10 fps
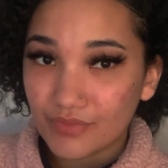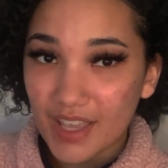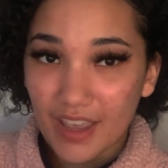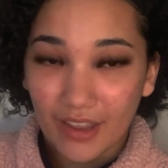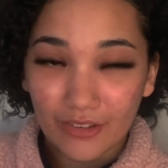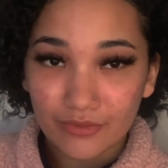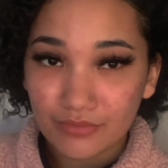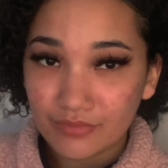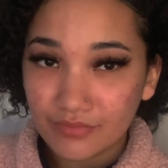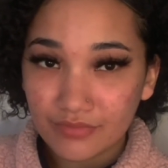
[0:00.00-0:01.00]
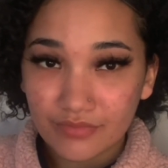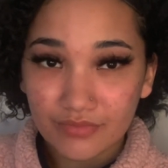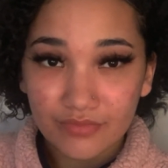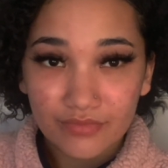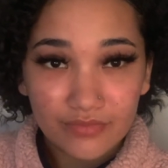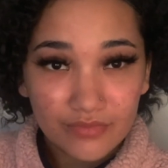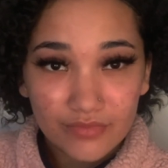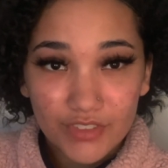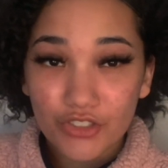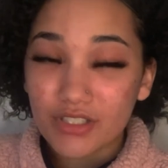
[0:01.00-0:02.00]
hey,
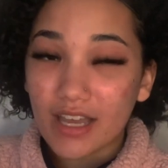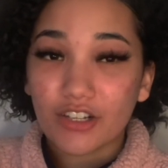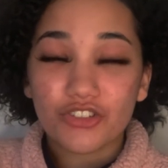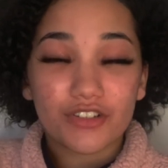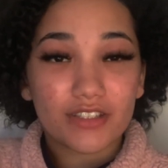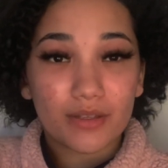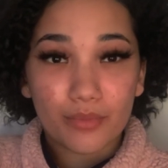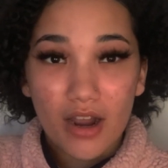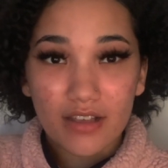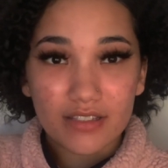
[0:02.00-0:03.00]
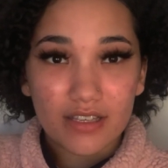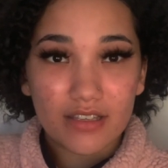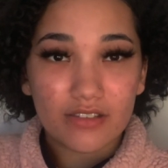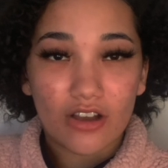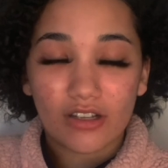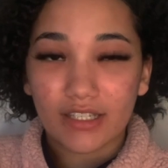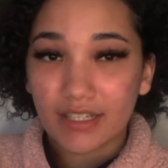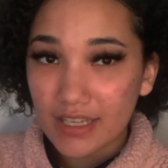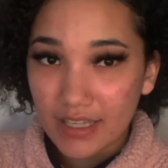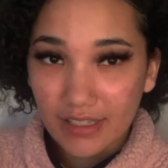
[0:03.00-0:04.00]
you just gotta trust the process all in
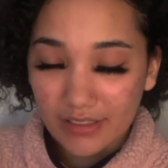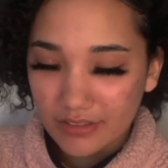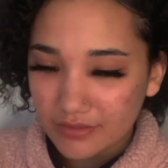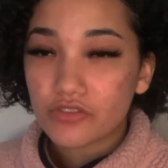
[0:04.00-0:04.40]
the end.